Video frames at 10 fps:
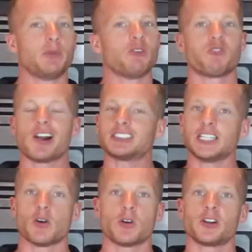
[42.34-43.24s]
and we
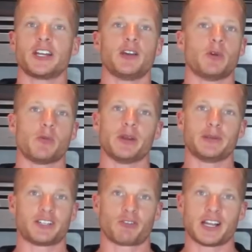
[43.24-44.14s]
rarely ordered it when we
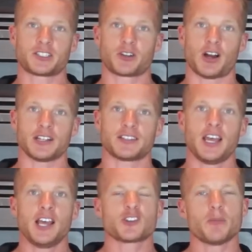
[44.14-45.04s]
went to restaurants.
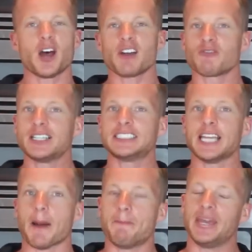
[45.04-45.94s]
So I'm not
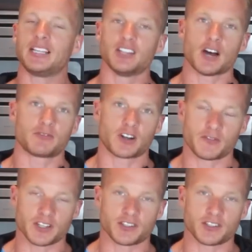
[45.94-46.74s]
really a big lover of